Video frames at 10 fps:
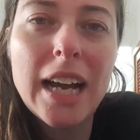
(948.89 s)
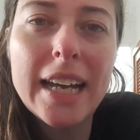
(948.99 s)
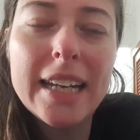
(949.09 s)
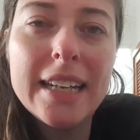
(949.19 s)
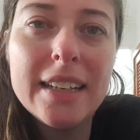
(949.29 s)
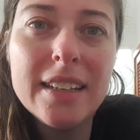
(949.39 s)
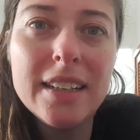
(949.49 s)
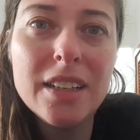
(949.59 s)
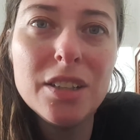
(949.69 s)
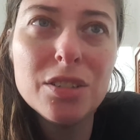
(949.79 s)
I
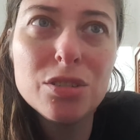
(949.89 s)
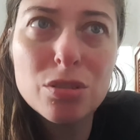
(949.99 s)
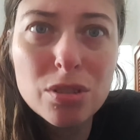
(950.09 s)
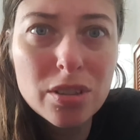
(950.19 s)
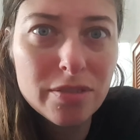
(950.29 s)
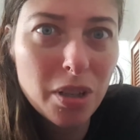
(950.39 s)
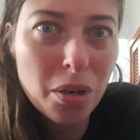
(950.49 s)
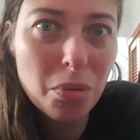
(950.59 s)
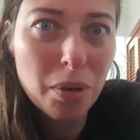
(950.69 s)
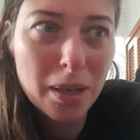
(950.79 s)
sort of
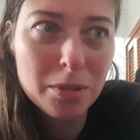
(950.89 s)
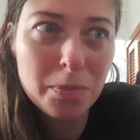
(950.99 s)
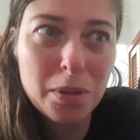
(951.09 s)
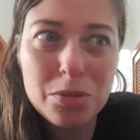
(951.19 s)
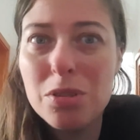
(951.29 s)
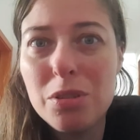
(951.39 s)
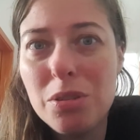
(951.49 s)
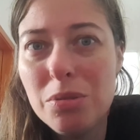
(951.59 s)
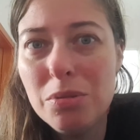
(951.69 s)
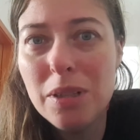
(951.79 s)
know what I'm supposed to
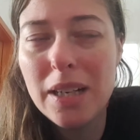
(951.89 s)
do,